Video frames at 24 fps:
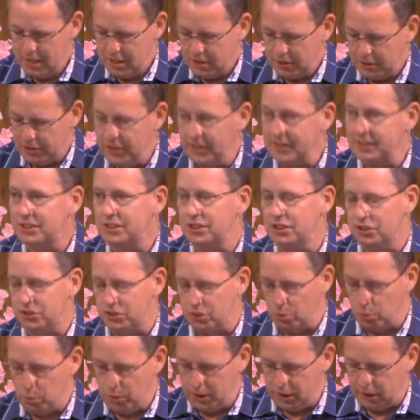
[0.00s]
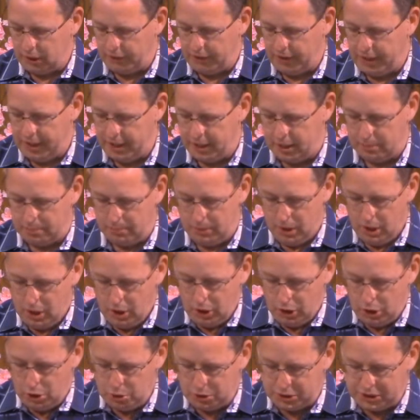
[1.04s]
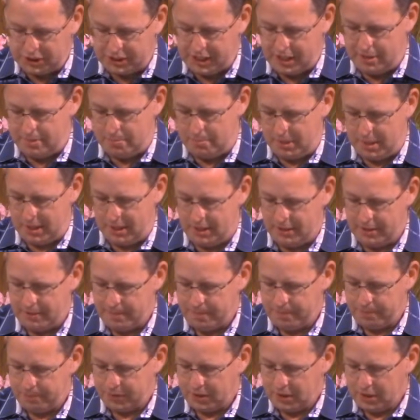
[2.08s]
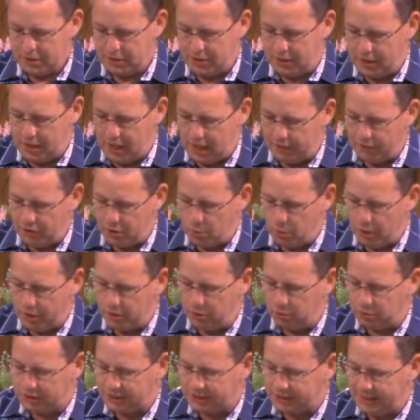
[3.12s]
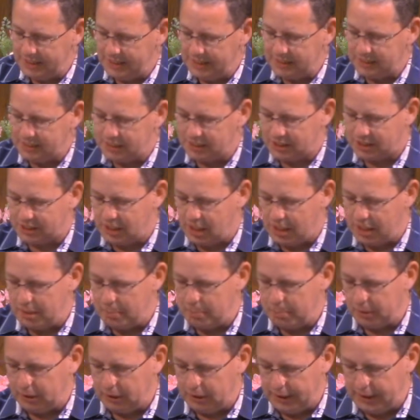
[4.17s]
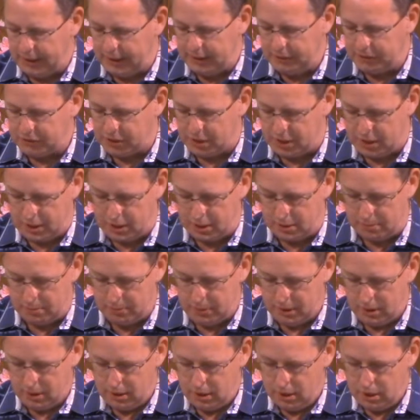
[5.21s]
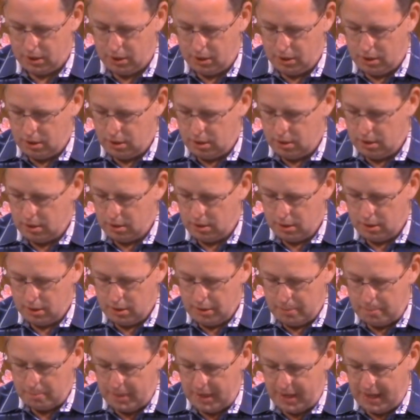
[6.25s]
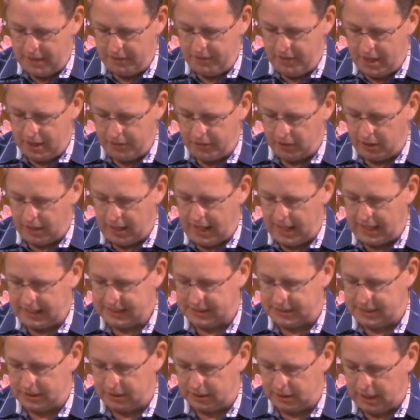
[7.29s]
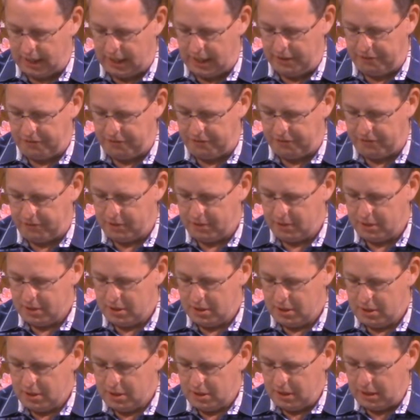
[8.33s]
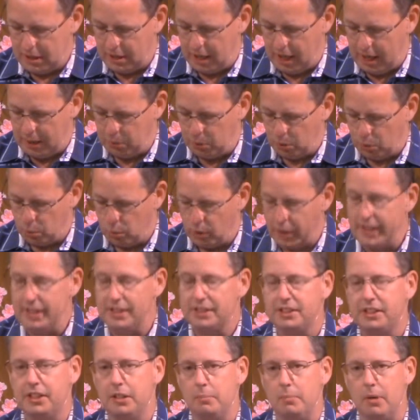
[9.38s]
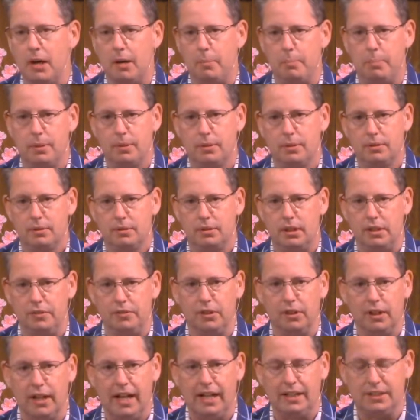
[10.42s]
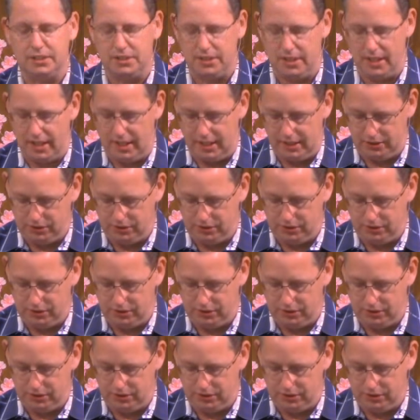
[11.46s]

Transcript: This is the will of him who sent me, that everyone who sees the Son and believes in him may have everlasting life, and I will raise him up in the last days.